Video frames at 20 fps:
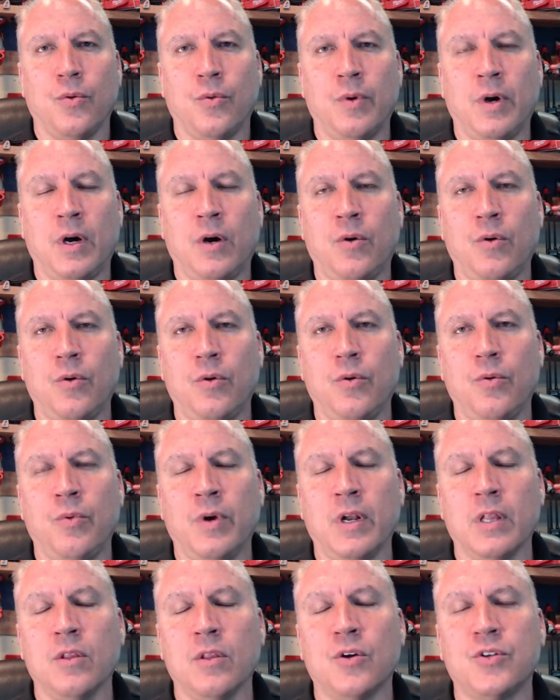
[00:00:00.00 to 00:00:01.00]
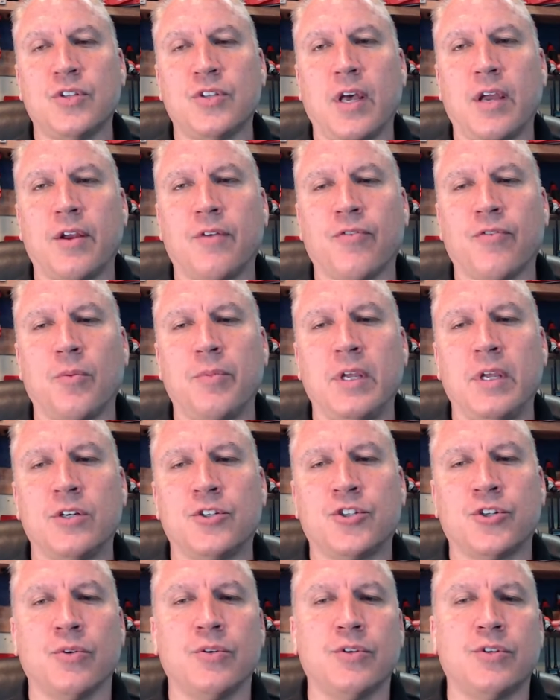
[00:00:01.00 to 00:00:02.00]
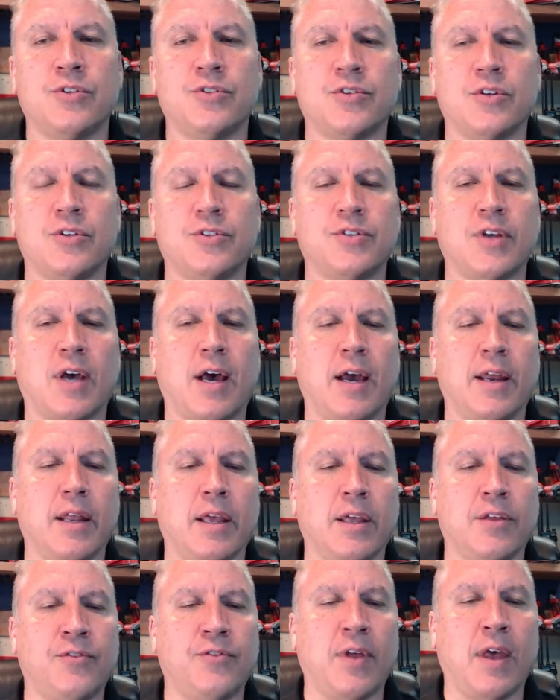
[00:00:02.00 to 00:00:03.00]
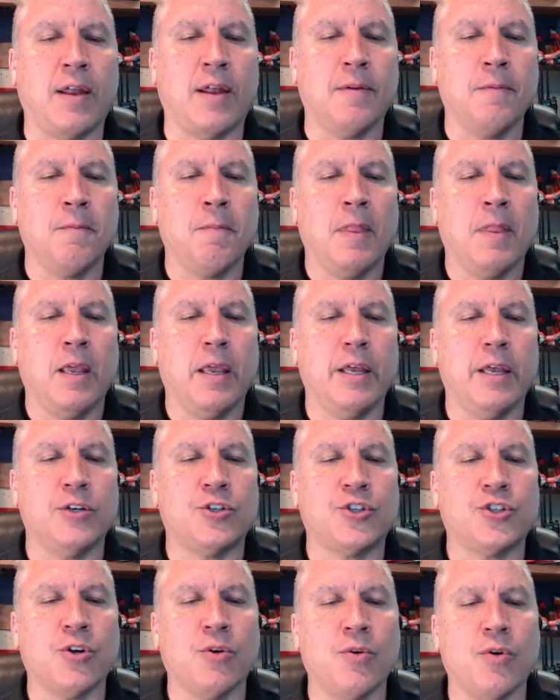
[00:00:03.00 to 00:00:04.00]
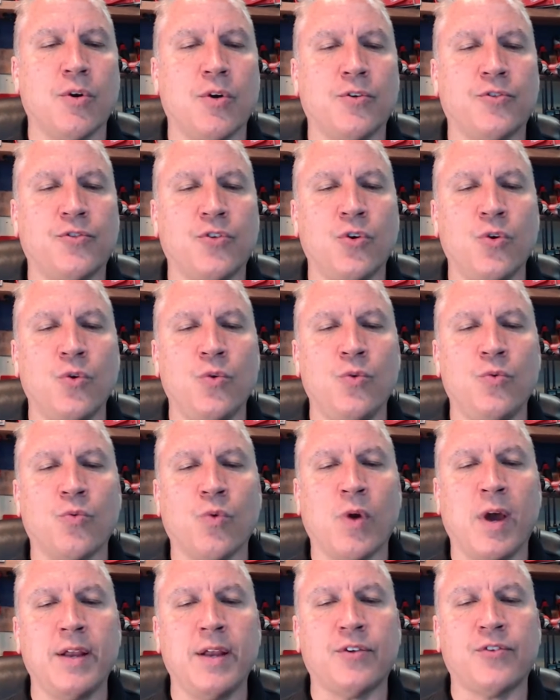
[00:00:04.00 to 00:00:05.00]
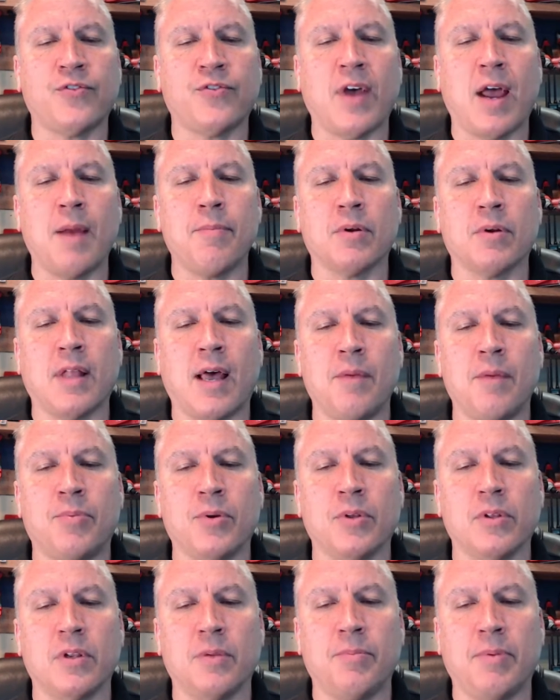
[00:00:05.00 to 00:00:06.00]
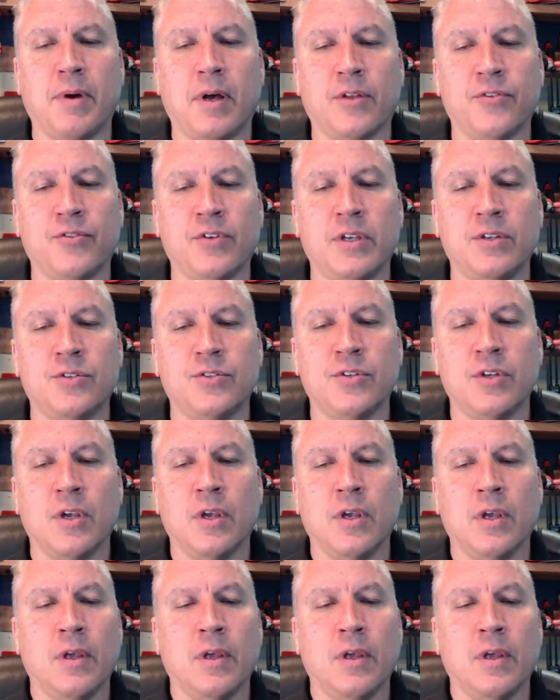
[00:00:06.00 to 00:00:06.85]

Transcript: Well, what it looks like from the insurance side is that insurers who write cyber liability policies